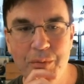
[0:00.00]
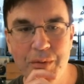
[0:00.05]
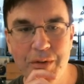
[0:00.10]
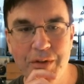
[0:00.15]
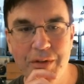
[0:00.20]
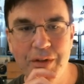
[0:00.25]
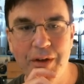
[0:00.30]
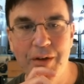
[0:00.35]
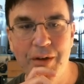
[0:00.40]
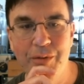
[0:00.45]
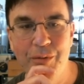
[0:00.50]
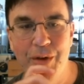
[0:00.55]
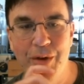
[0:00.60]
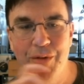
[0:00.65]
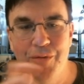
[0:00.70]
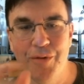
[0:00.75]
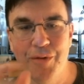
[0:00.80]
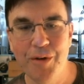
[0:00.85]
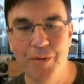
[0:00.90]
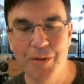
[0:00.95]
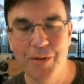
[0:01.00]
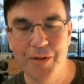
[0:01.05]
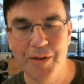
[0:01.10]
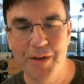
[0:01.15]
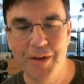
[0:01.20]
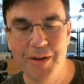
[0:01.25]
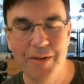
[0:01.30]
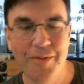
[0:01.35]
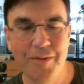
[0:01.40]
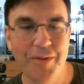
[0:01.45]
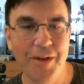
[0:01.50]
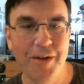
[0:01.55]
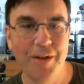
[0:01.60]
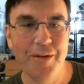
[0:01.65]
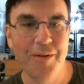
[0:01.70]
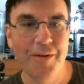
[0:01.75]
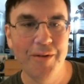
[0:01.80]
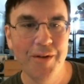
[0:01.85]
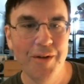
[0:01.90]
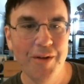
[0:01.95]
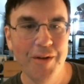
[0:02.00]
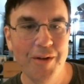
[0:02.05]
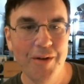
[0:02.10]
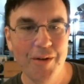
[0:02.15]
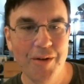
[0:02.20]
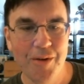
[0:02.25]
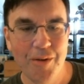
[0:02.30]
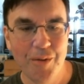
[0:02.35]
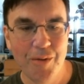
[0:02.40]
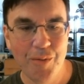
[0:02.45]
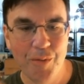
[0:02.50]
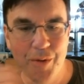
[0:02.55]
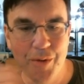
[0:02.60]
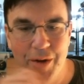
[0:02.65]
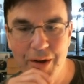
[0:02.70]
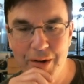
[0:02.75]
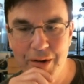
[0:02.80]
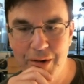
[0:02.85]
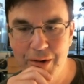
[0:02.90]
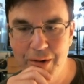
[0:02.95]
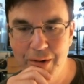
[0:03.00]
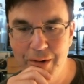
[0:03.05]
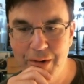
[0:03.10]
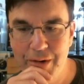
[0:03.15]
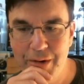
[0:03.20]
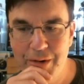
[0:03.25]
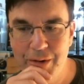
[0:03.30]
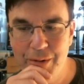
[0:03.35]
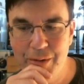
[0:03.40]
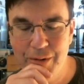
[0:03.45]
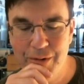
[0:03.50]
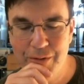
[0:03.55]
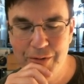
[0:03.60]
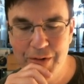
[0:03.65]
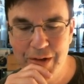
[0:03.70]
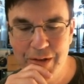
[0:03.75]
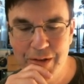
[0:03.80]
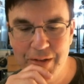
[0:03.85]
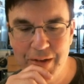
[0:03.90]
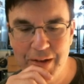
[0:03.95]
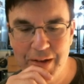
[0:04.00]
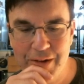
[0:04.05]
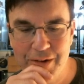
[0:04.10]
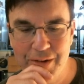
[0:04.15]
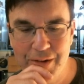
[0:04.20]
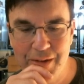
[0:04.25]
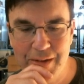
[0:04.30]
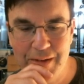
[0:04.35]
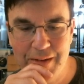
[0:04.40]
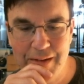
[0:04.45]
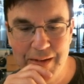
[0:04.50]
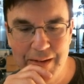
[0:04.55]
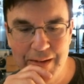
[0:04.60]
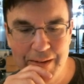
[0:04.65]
sine wave frequency, then we'll get our audio interface to actually